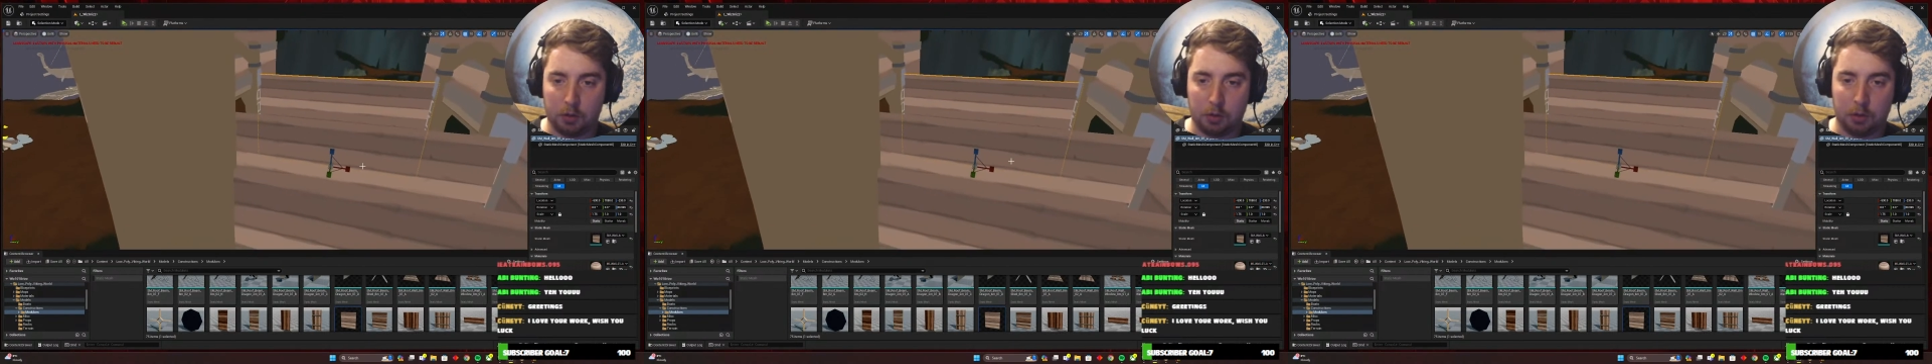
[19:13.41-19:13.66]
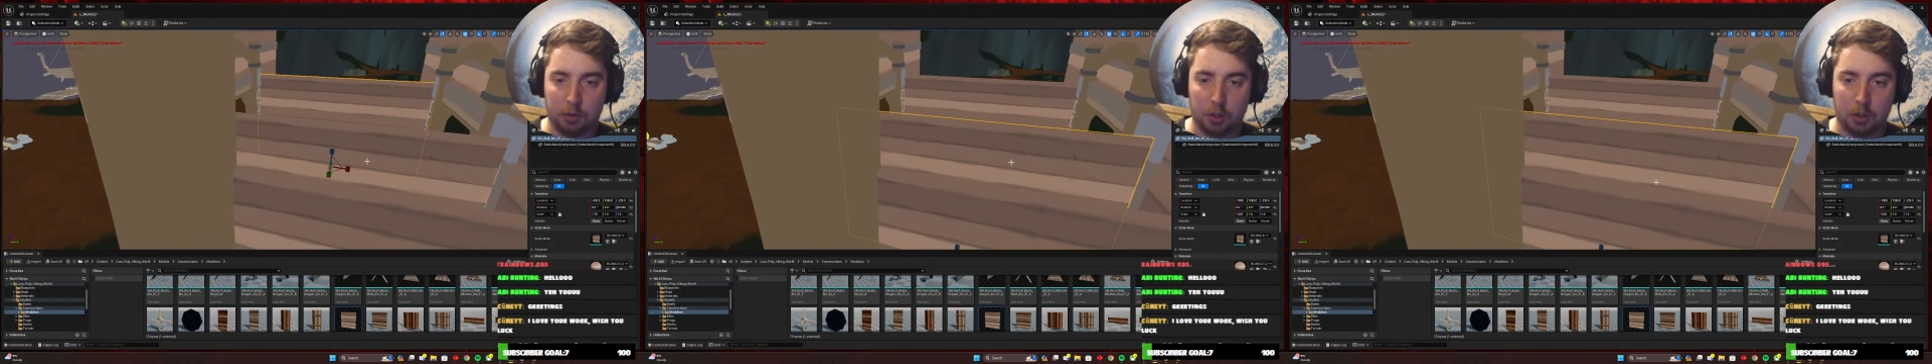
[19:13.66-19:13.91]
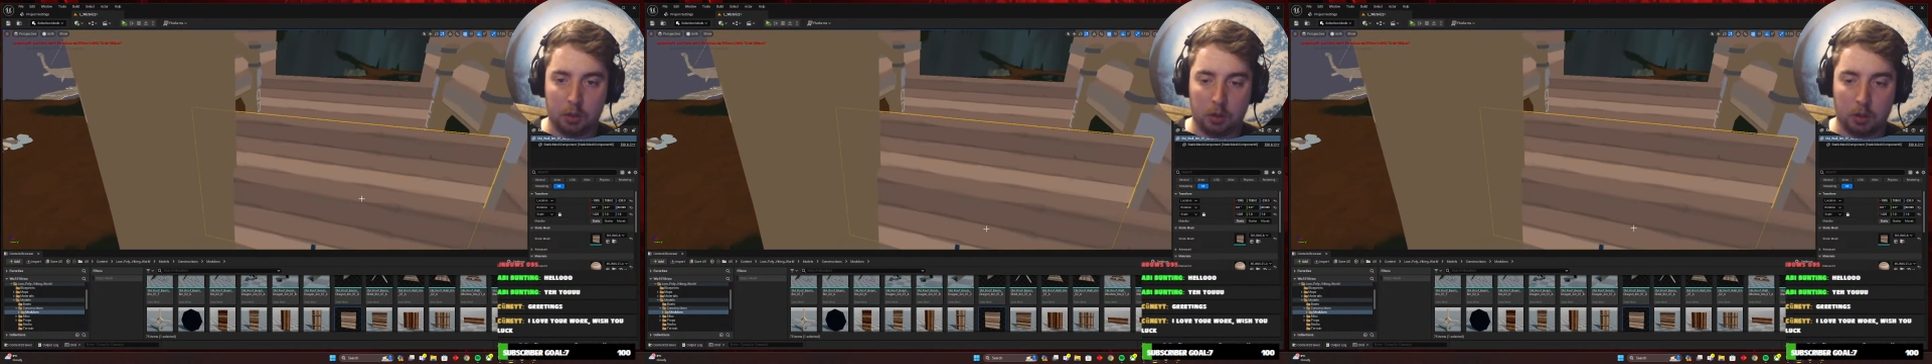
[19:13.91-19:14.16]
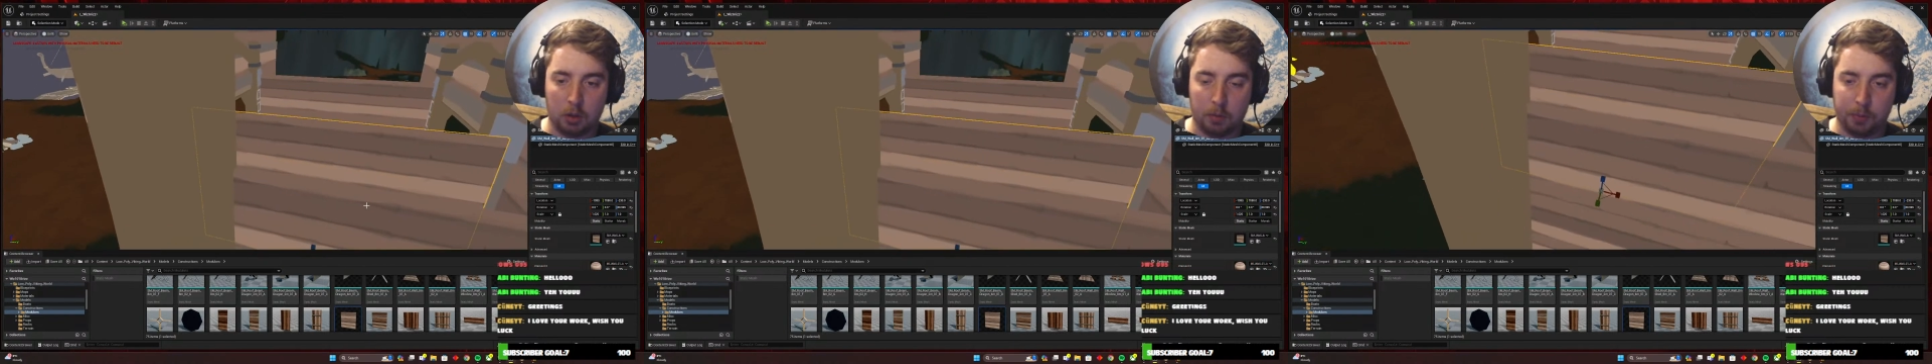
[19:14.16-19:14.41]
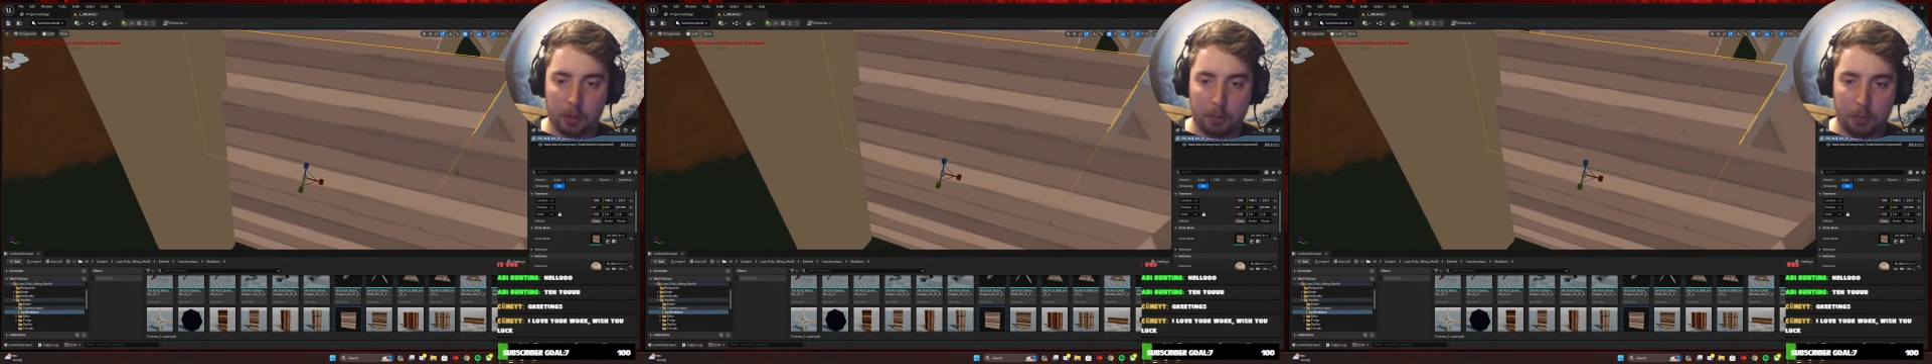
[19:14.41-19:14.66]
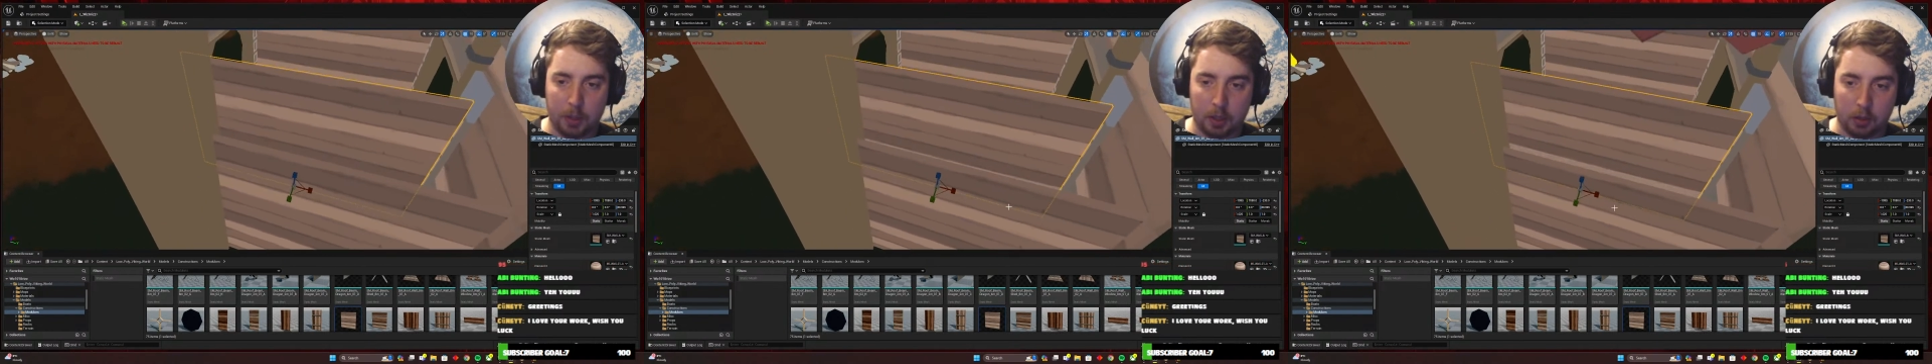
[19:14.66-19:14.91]
So those need to
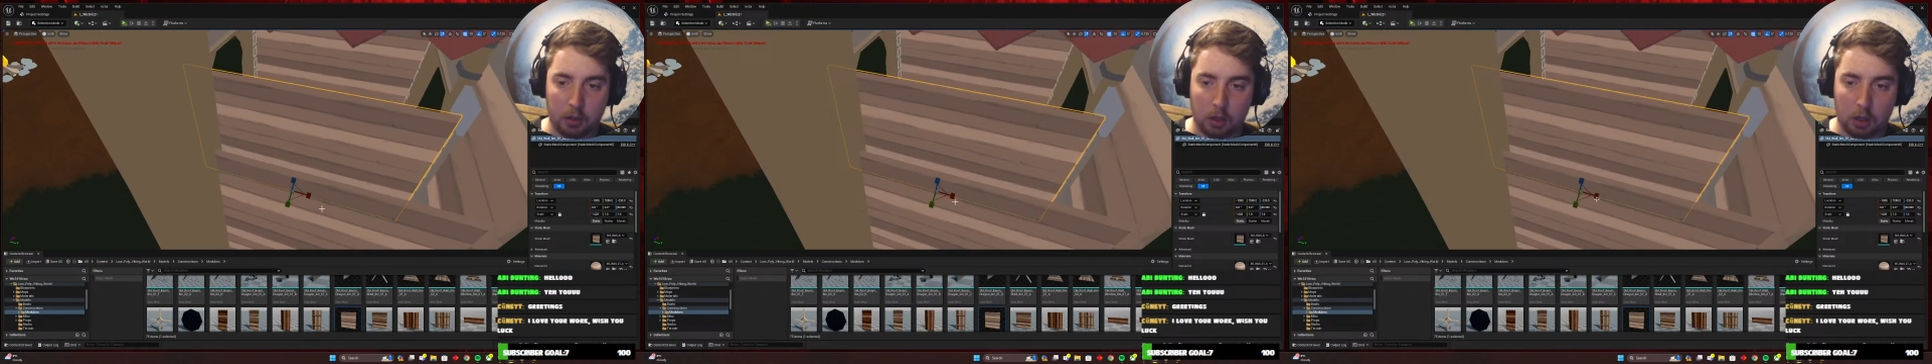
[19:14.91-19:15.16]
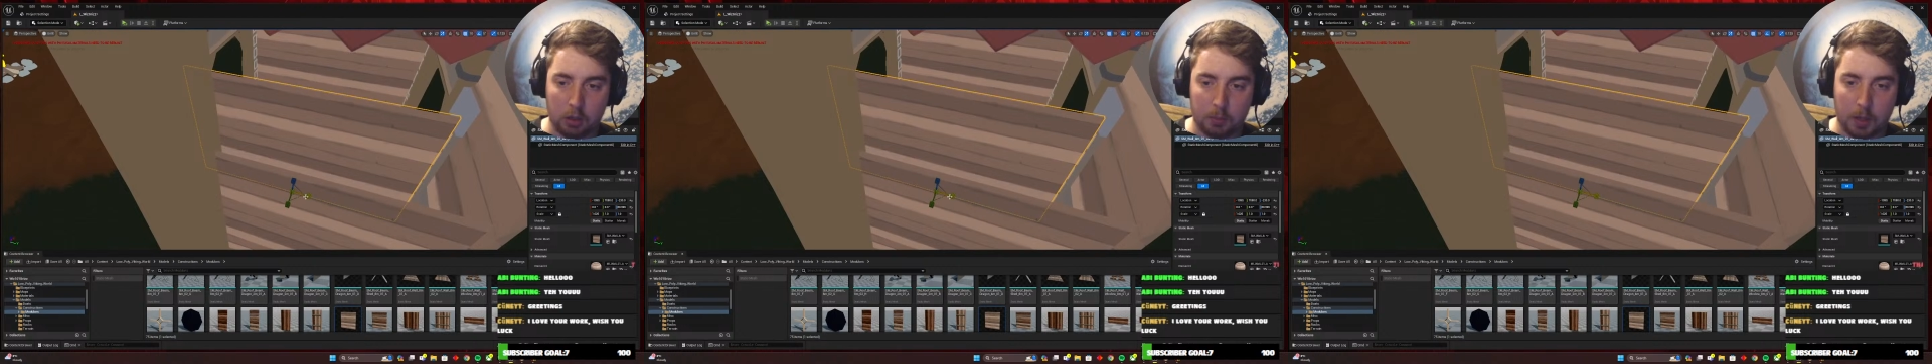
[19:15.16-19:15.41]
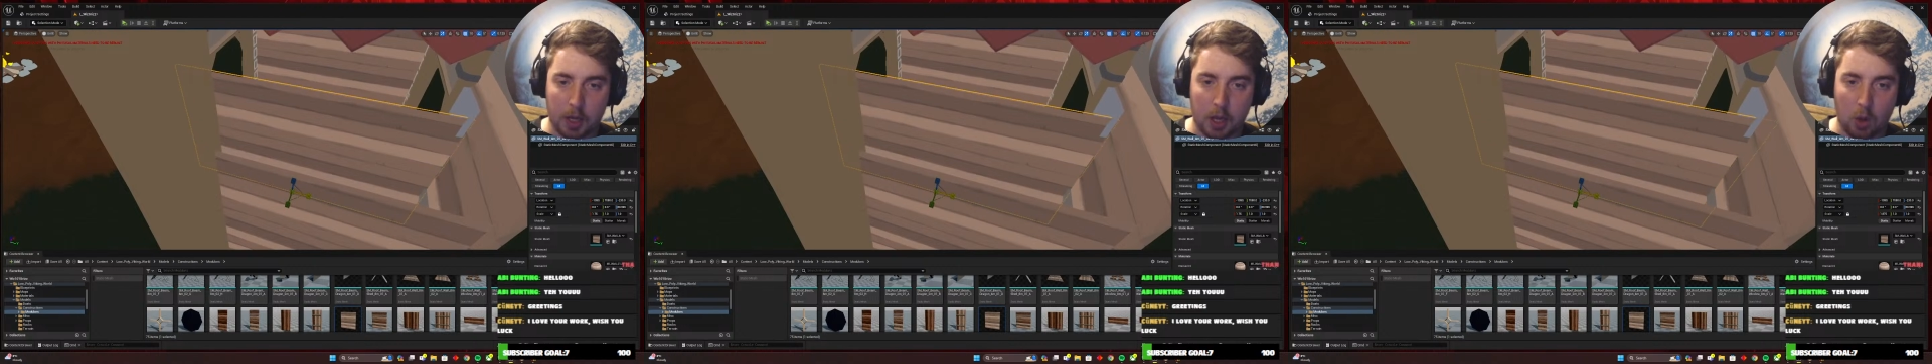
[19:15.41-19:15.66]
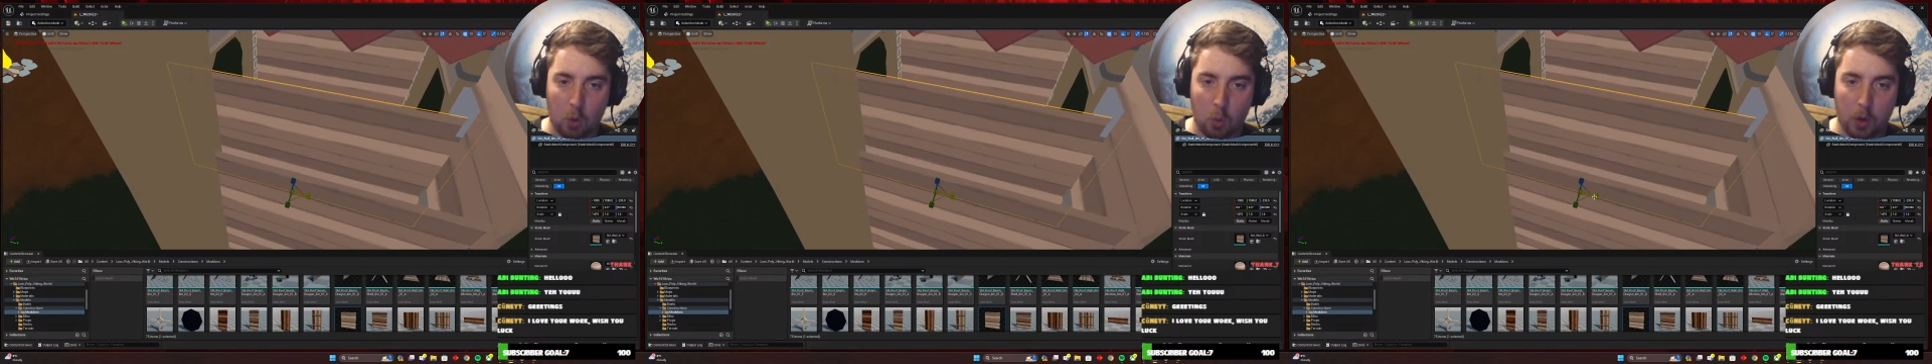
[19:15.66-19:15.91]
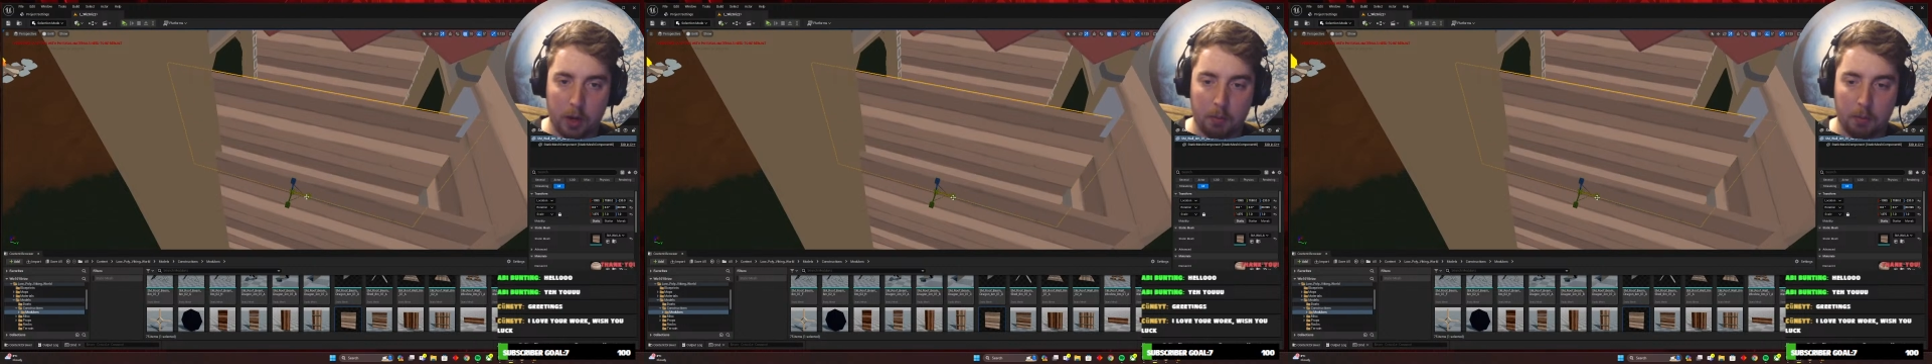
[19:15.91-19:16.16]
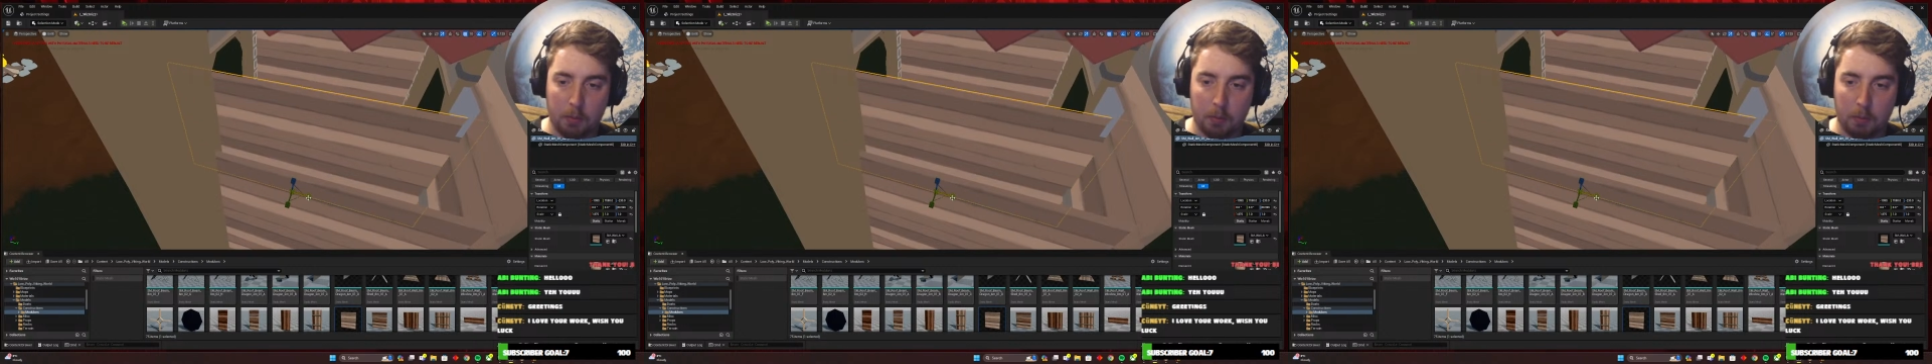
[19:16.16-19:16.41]
be enlarged by
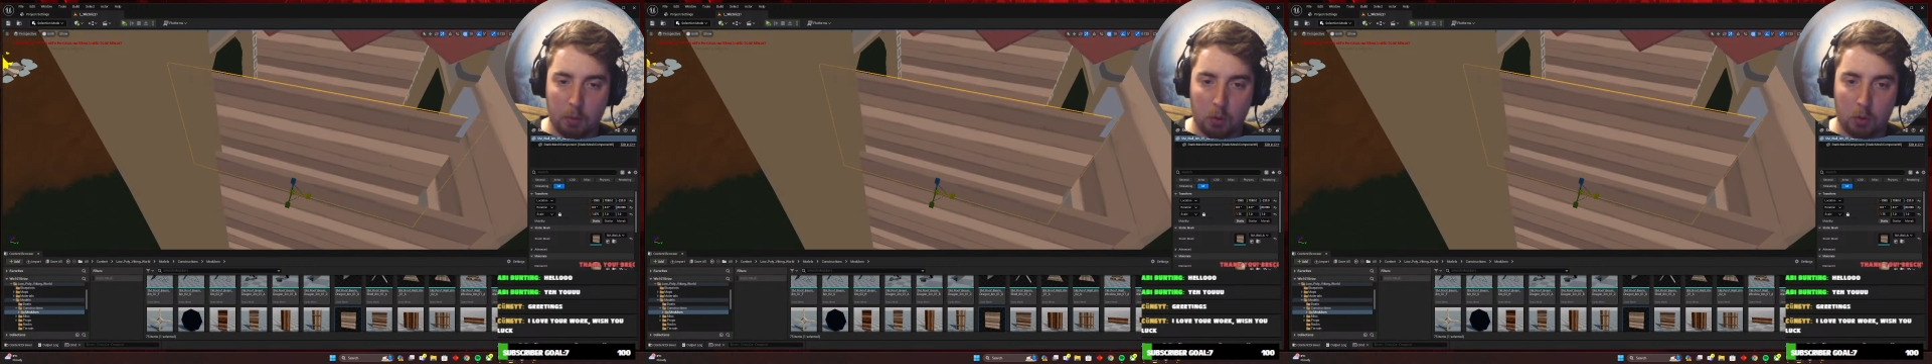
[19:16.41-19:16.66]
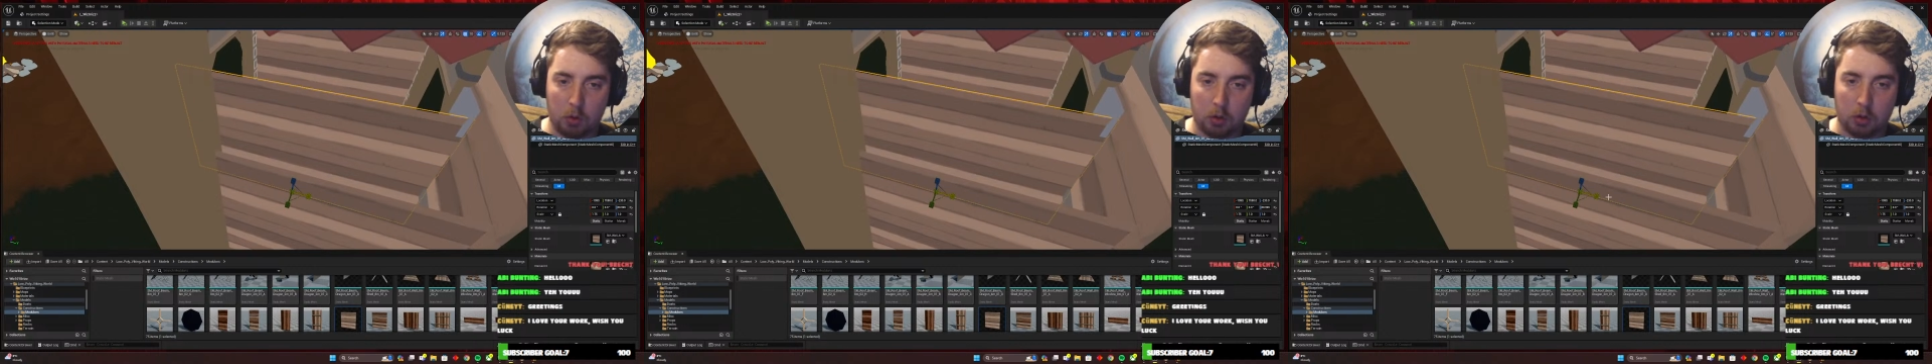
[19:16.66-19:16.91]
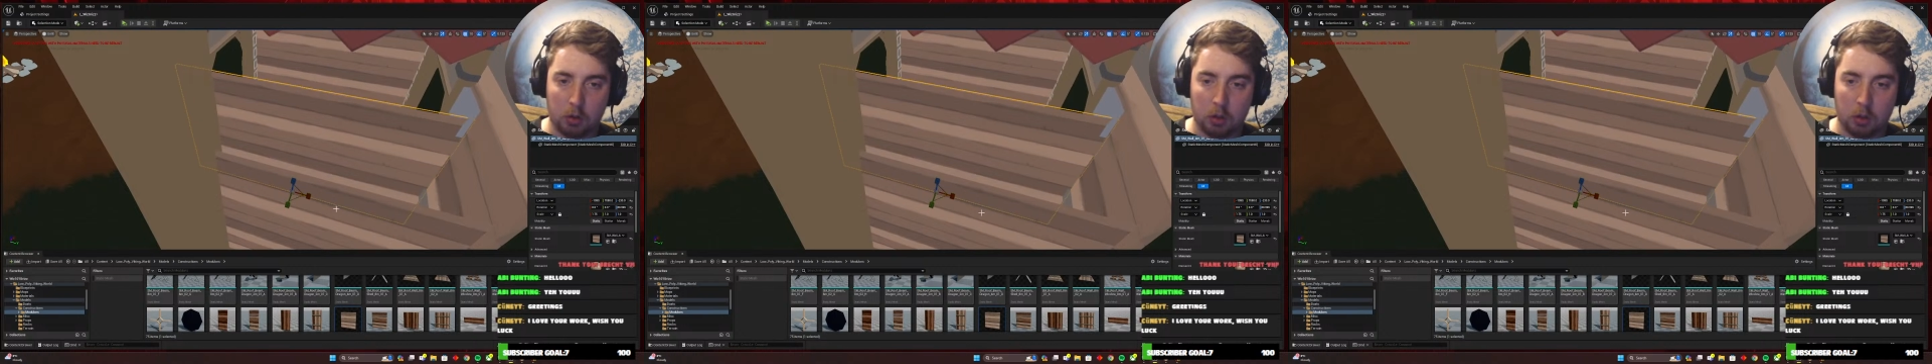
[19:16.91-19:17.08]
one more.